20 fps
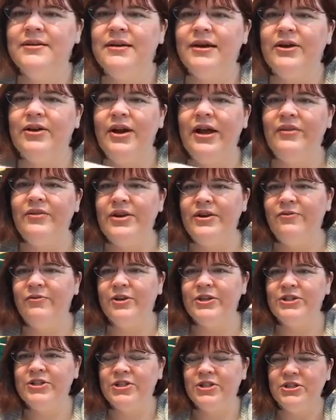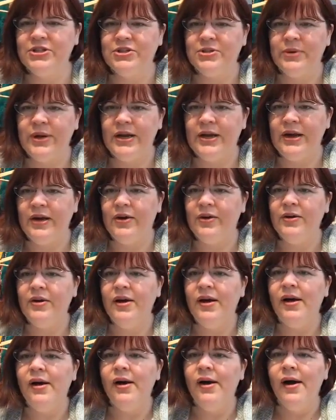I don't have any fresh ginger right now.
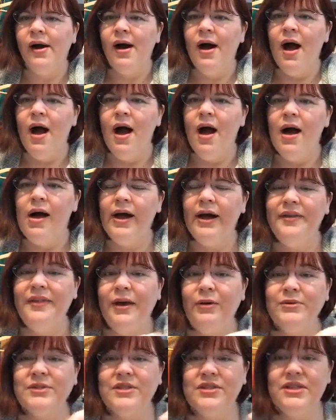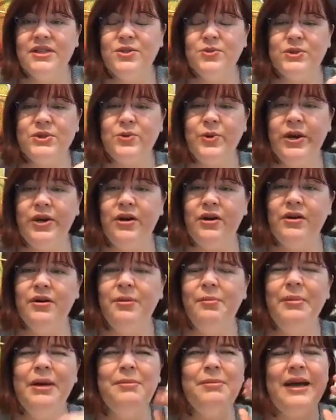And that was this was quicker.
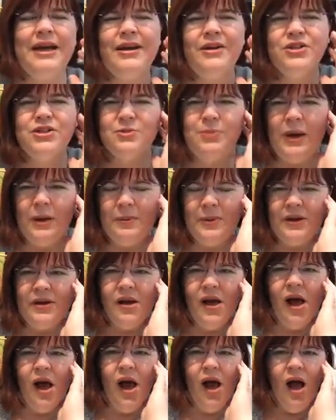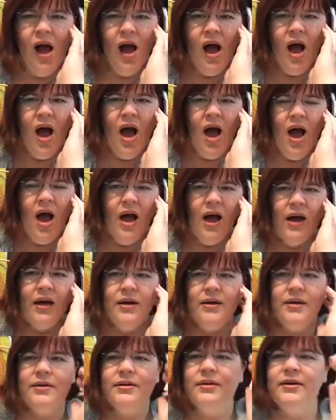Man, my ears are popping.
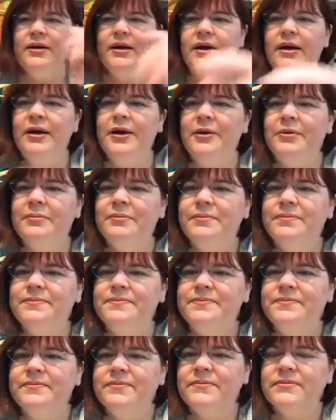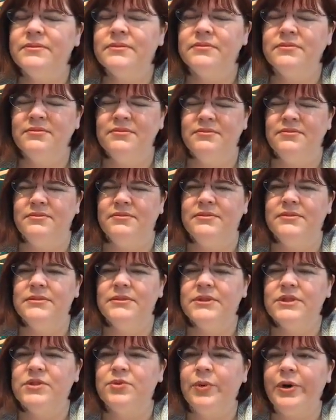Um, mm,
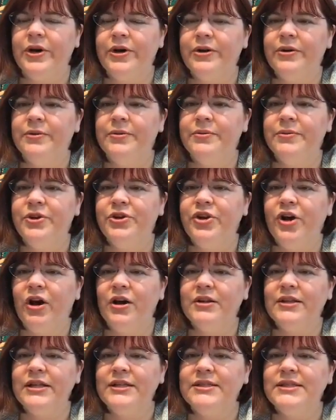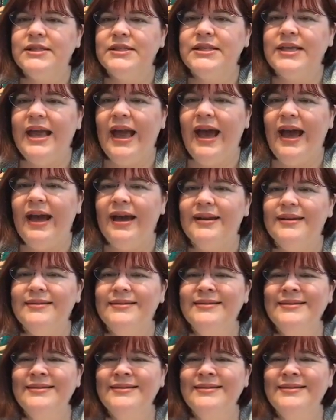it's weird. Your dog thinks he's a cat.